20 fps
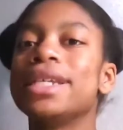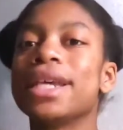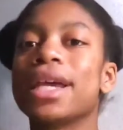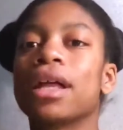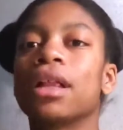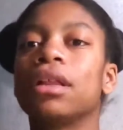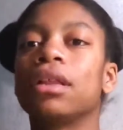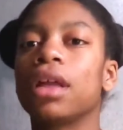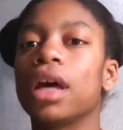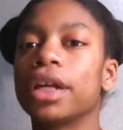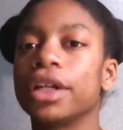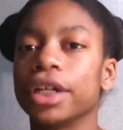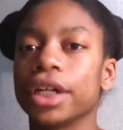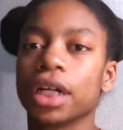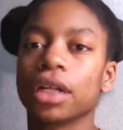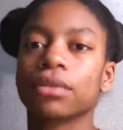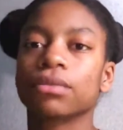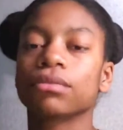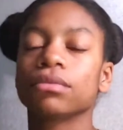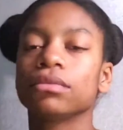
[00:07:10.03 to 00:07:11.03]

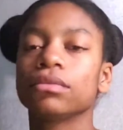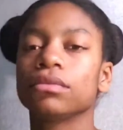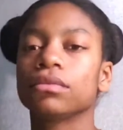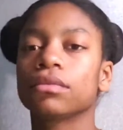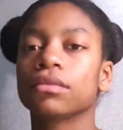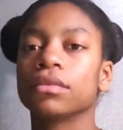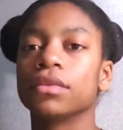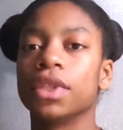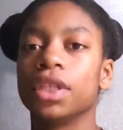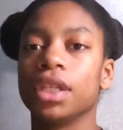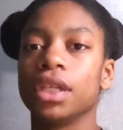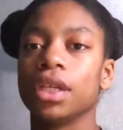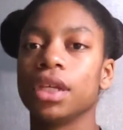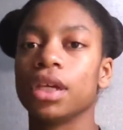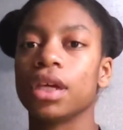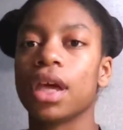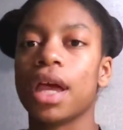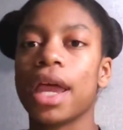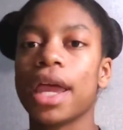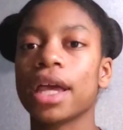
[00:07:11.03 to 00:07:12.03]
declutter
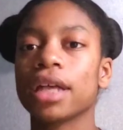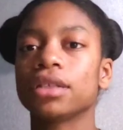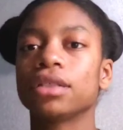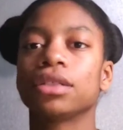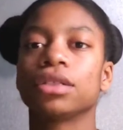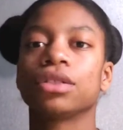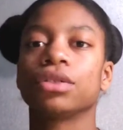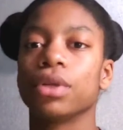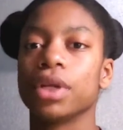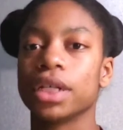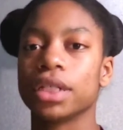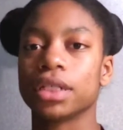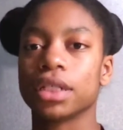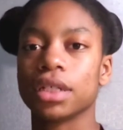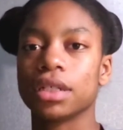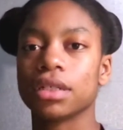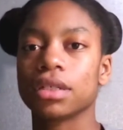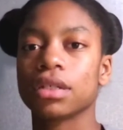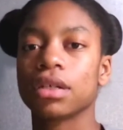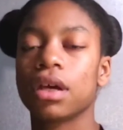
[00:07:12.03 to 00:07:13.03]
the answer
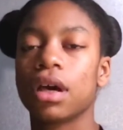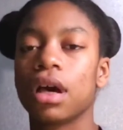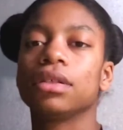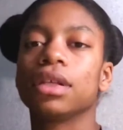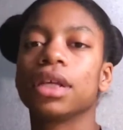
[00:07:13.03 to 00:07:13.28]
choices.